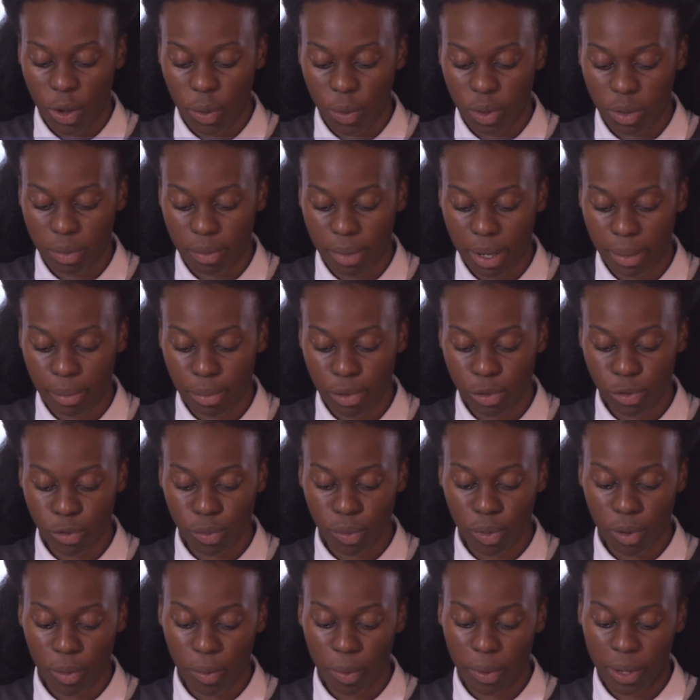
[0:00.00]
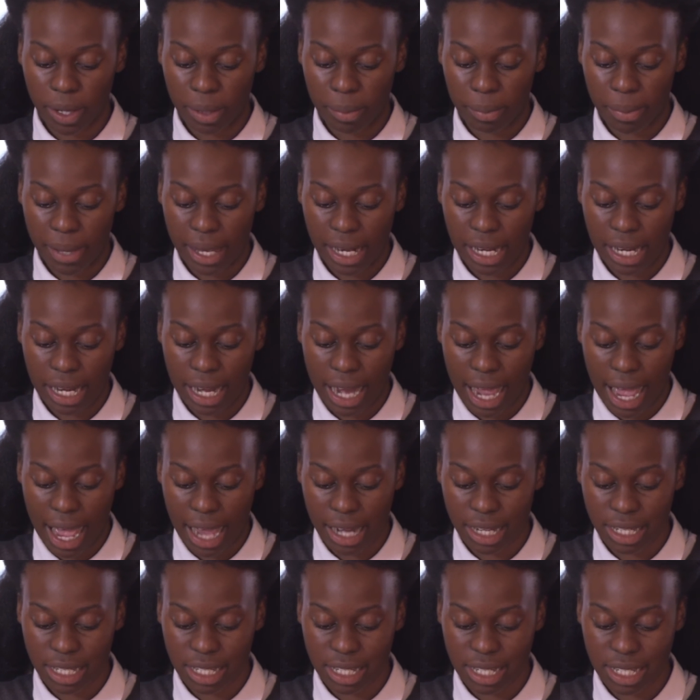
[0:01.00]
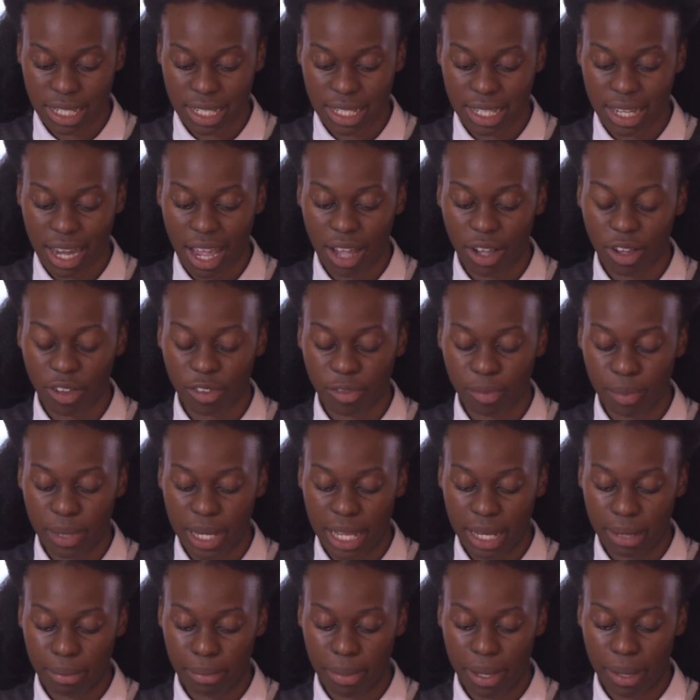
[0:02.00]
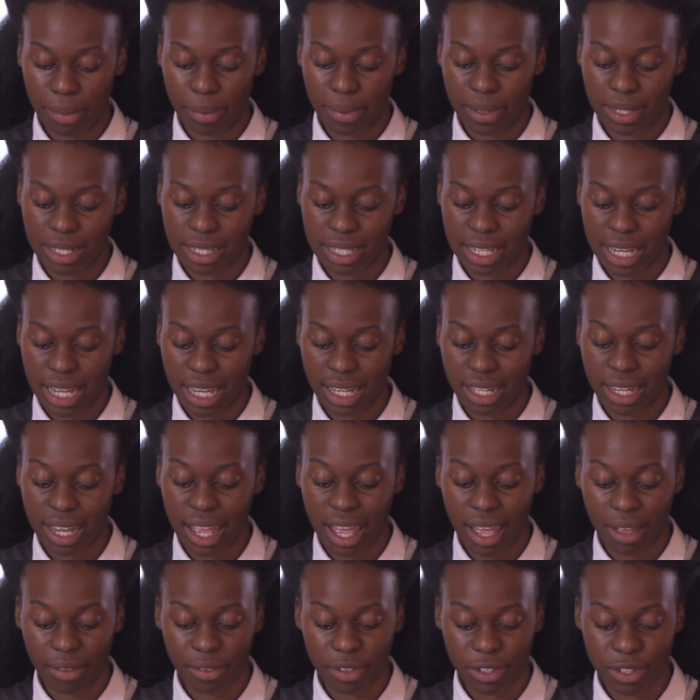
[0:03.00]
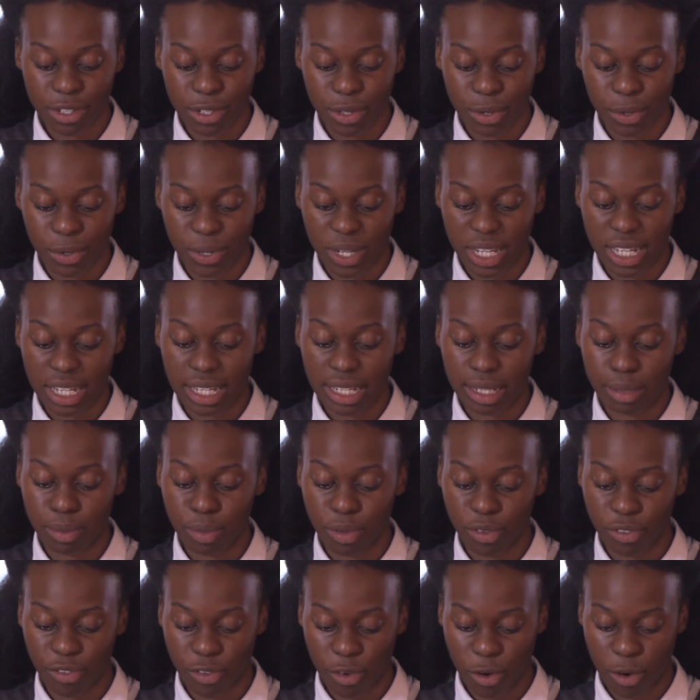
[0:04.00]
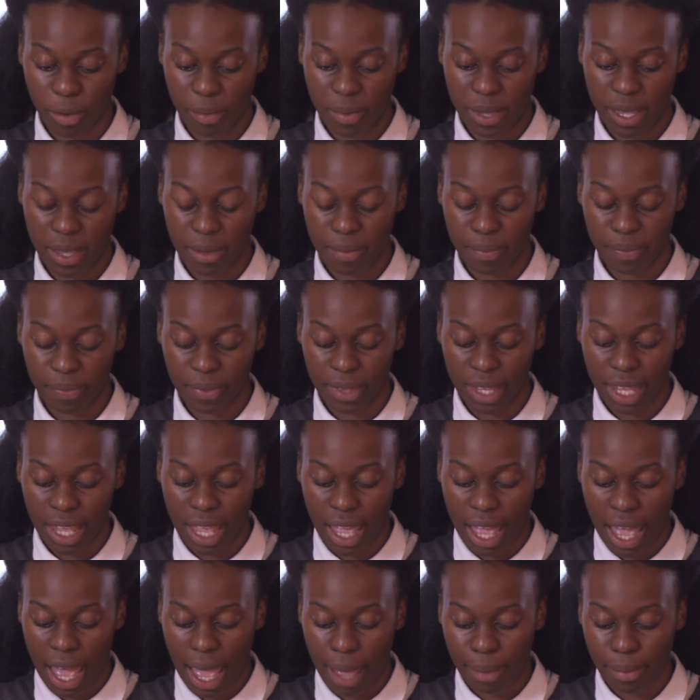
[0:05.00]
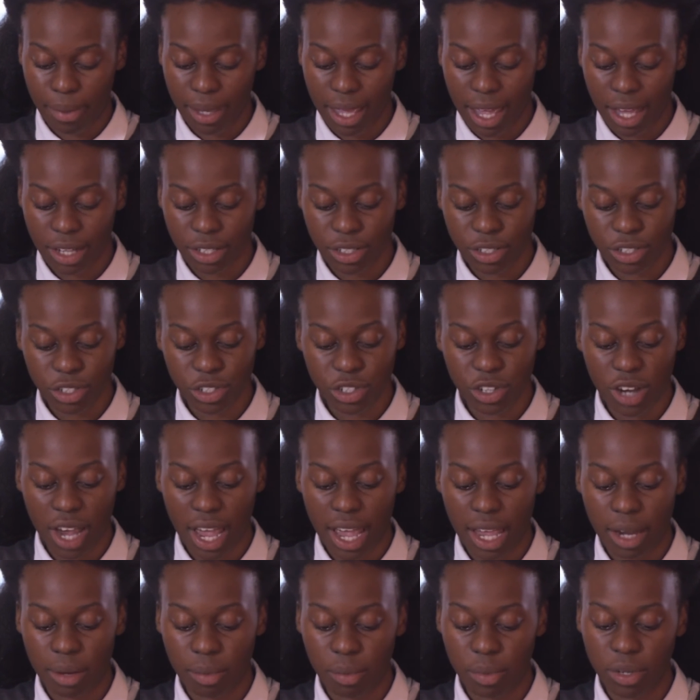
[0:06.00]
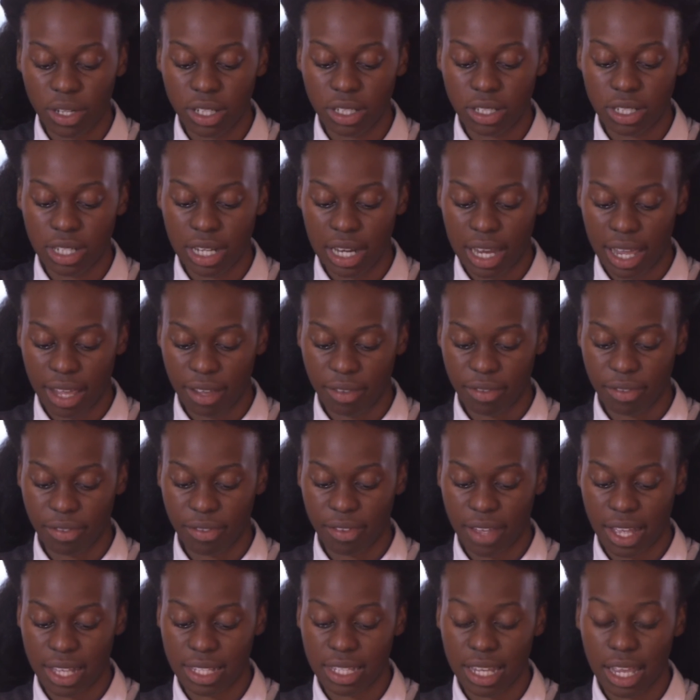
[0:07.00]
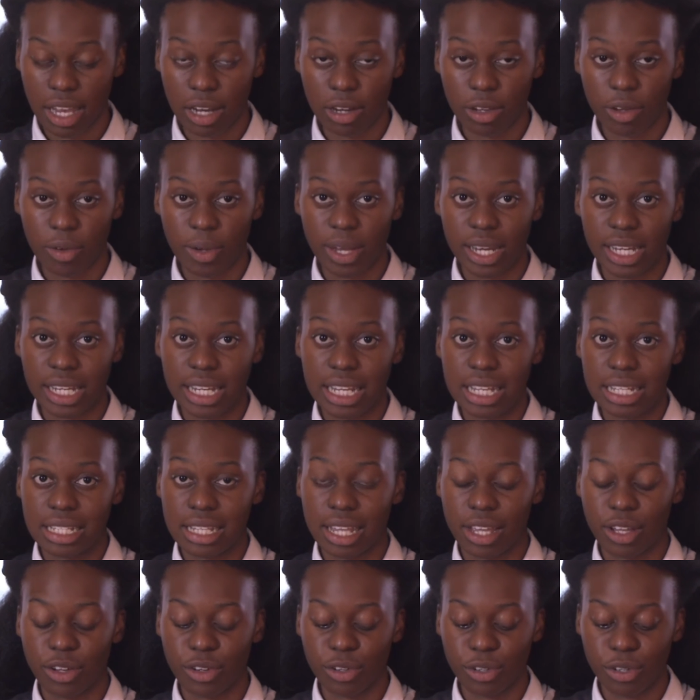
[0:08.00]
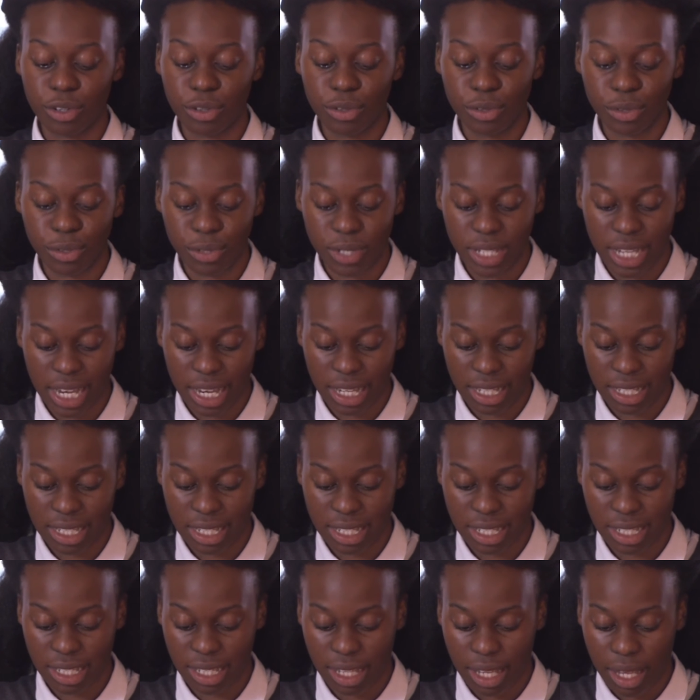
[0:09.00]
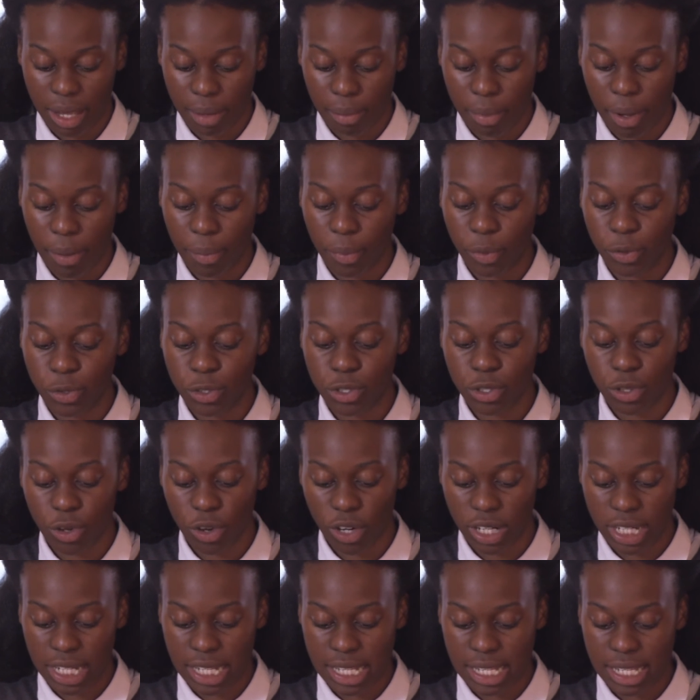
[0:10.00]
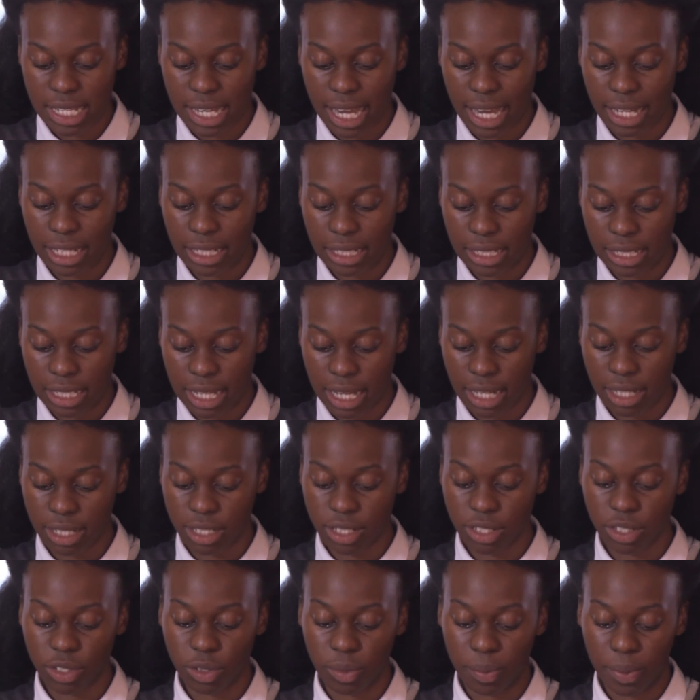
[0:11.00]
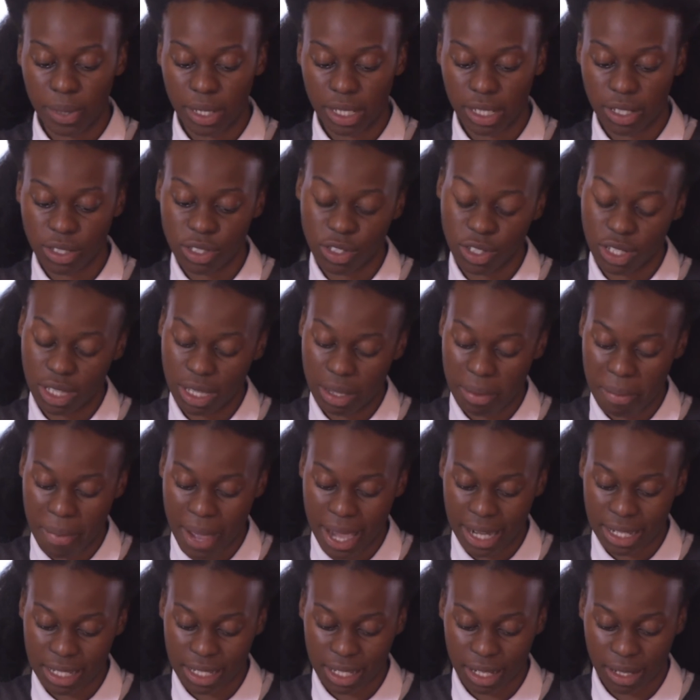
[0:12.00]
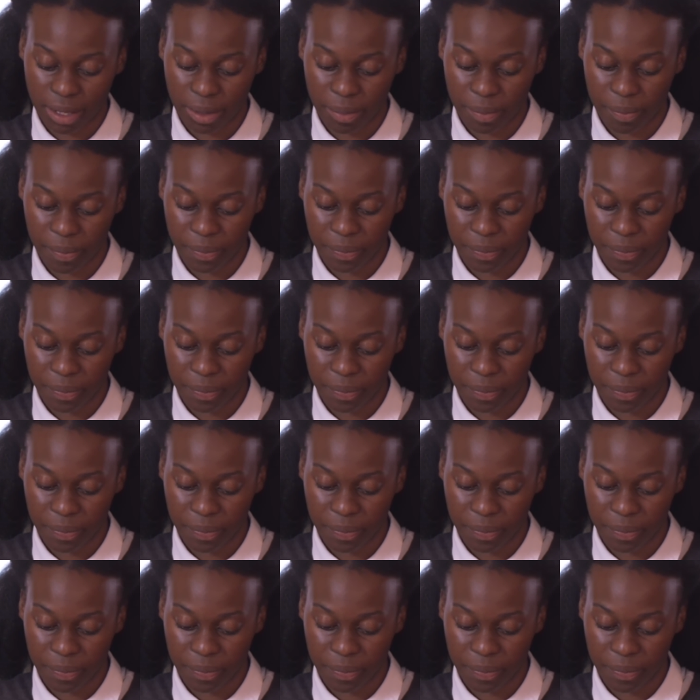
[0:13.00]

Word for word: With my blue ballpoint pen in hand and a stack of plain papers laid ever so neatly before me, I began to try and bring to life, as eloquently as I could through text, my most honest and intelligent opinions on the matter.